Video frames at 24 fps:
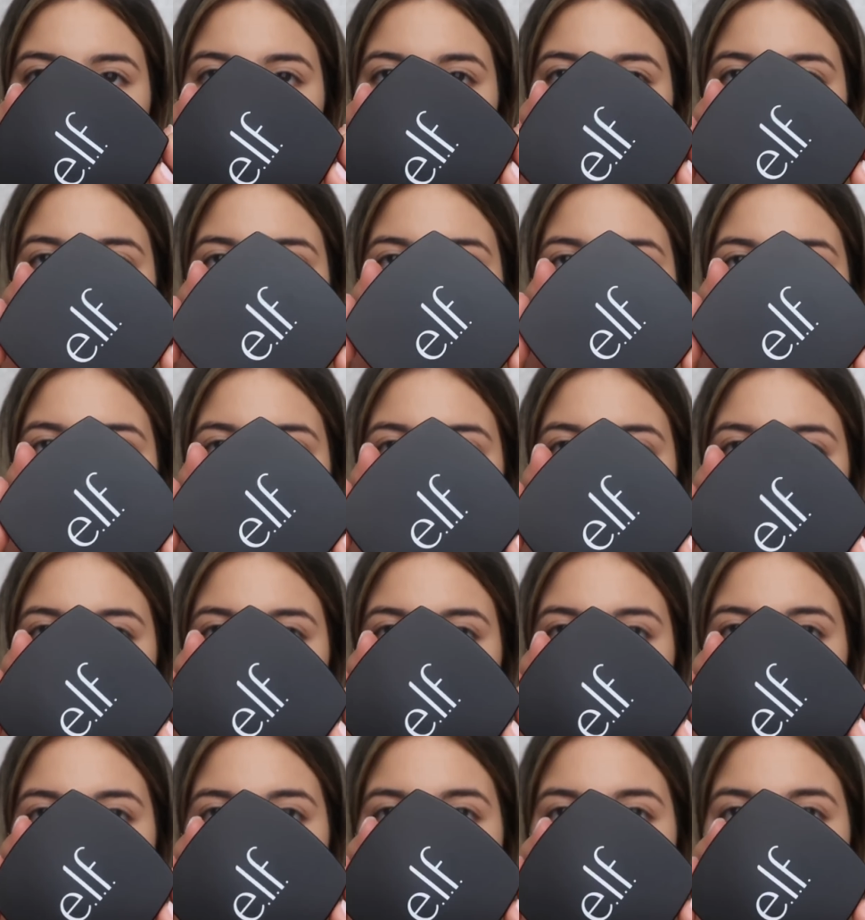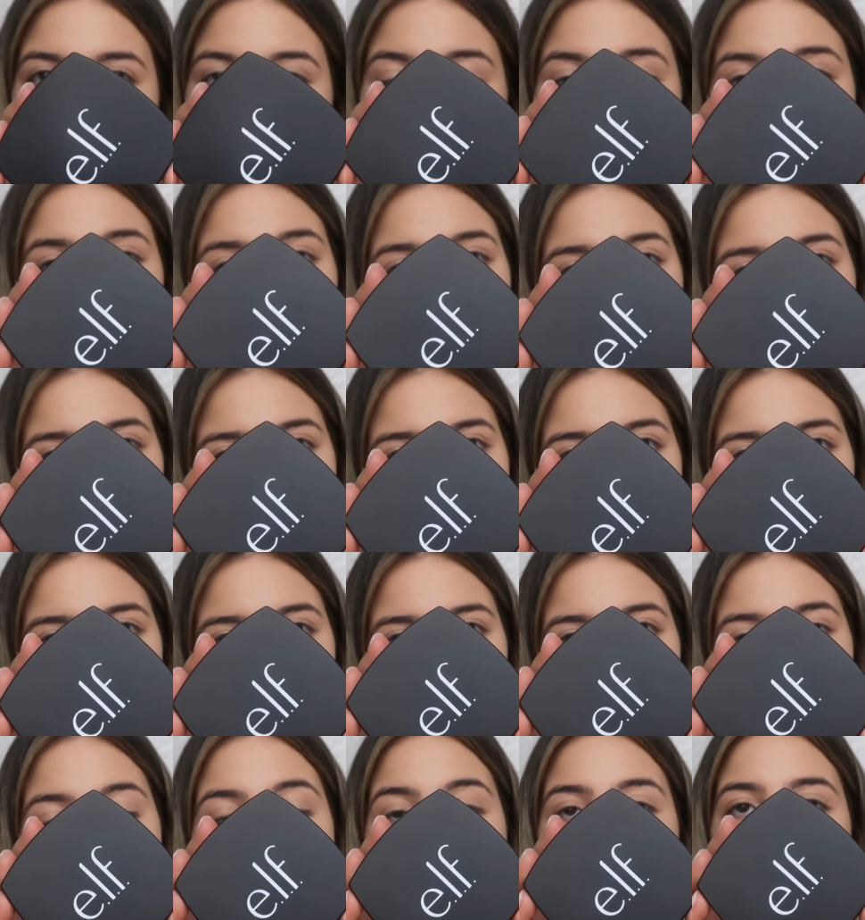in with the e.l.f. HD
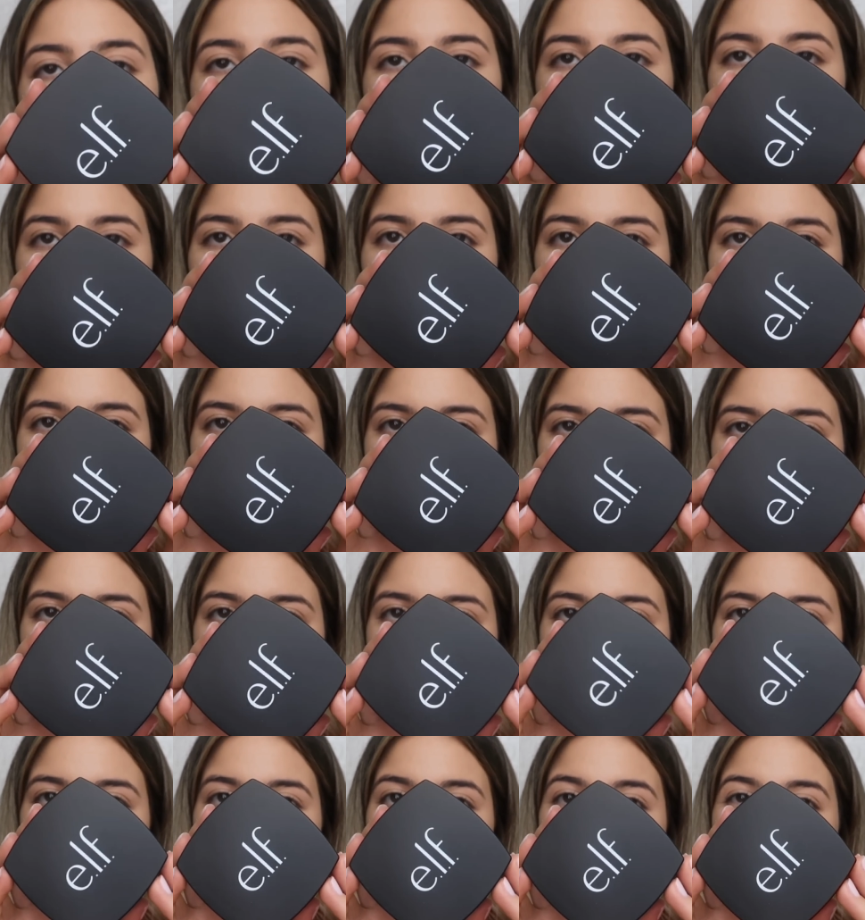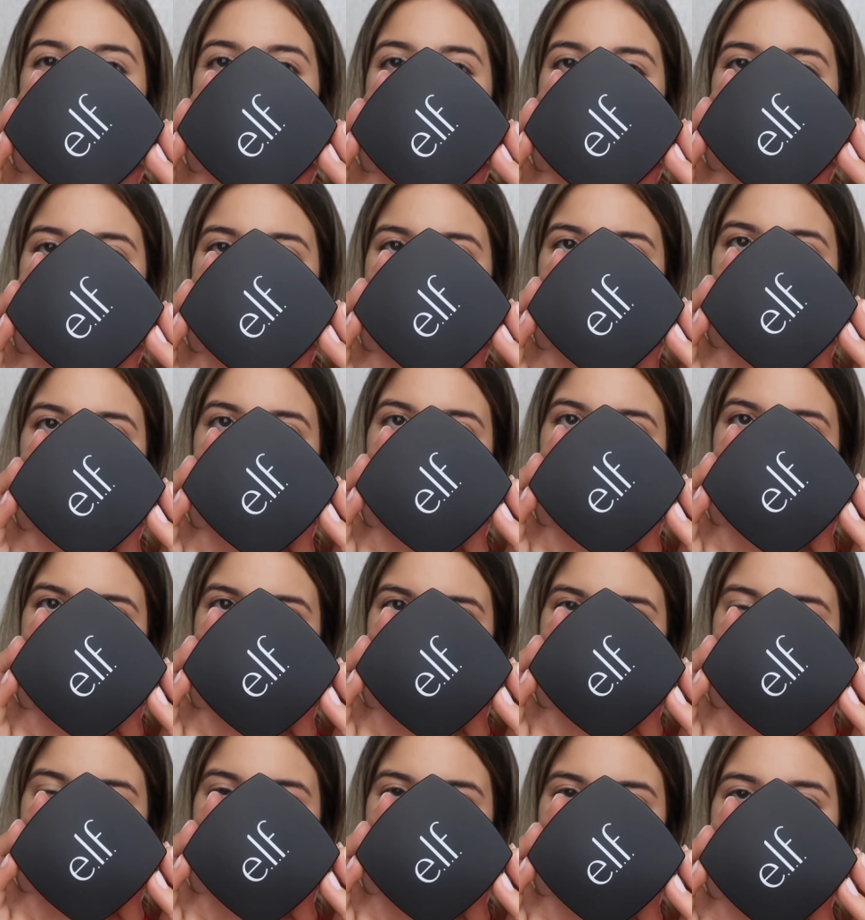powder, and I picked this one up for $8
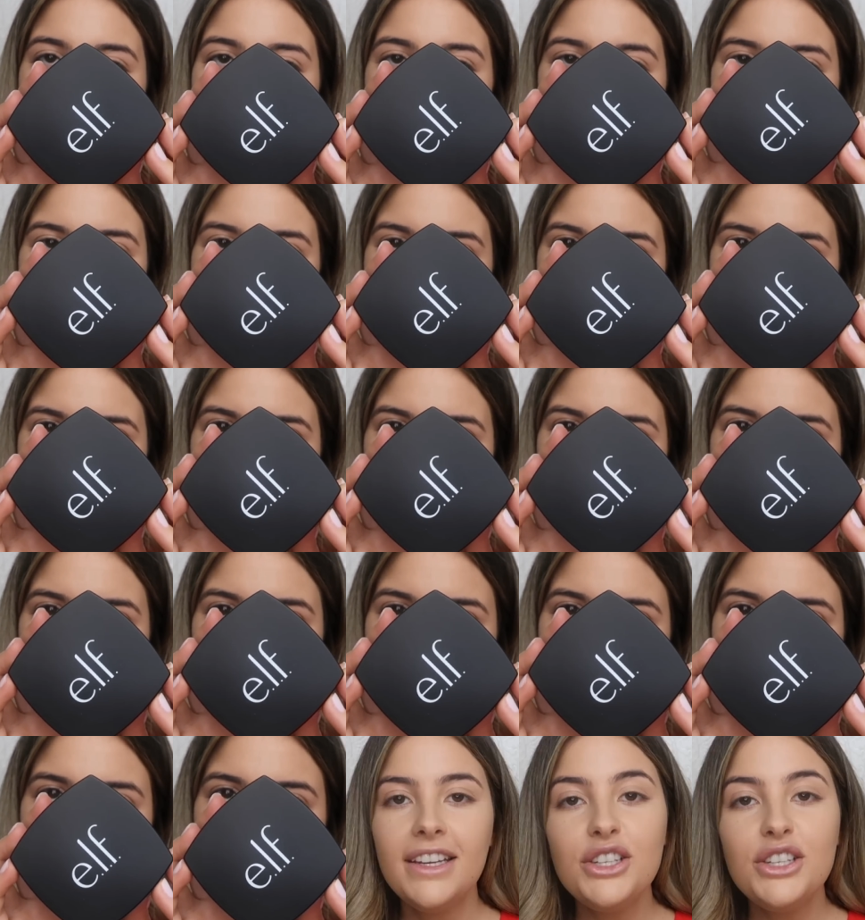at Kmart.